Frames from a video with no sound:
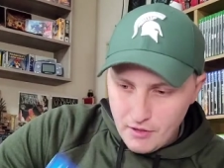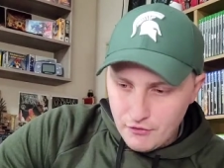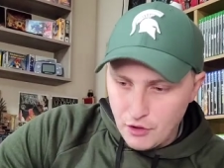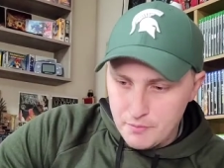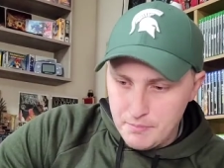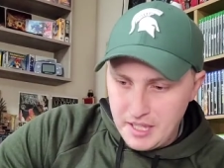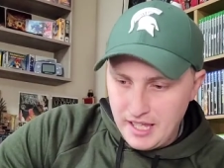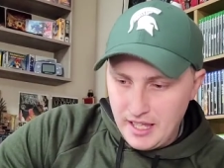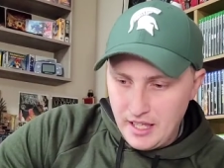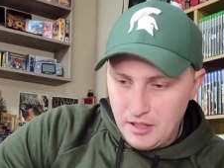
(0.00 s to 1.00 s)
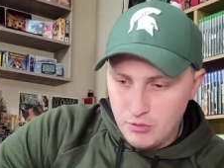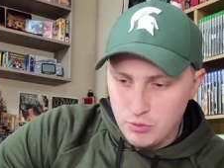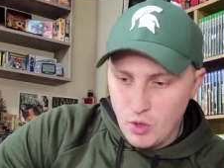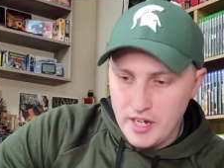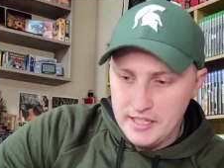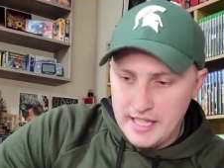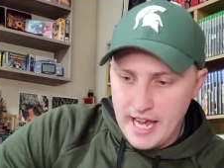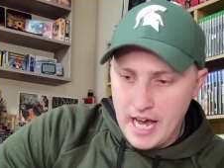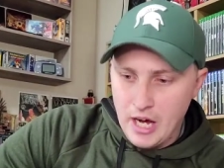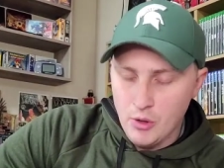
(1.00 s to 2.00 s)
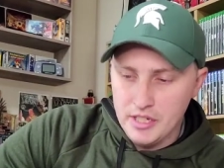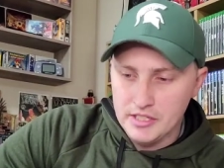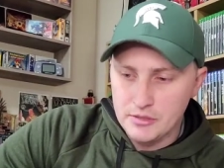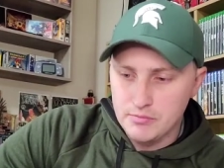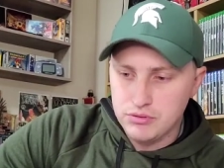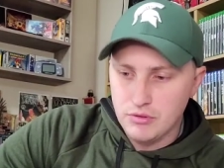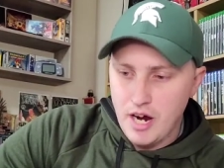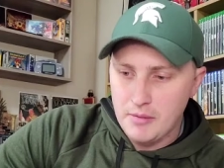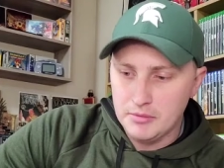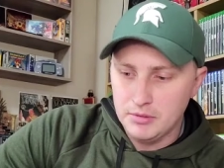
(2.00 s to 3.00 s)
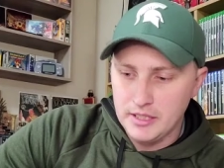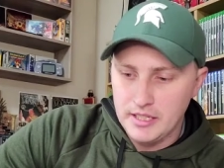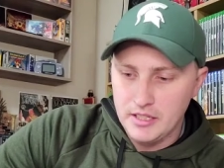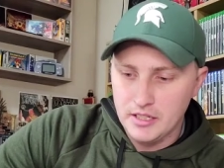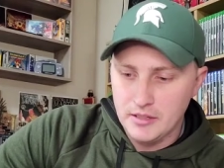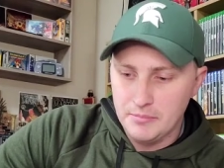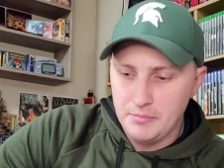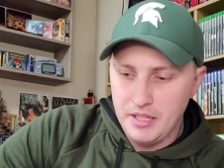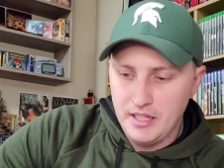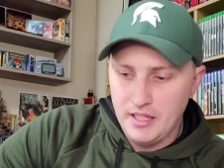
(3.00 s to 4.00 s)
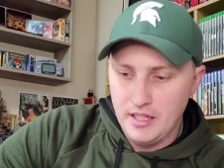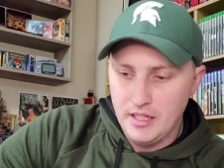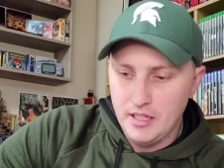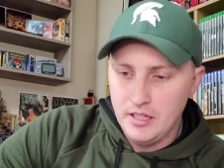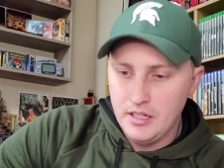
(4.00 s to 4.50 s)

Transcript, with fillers: for me right now, is probably gonna be.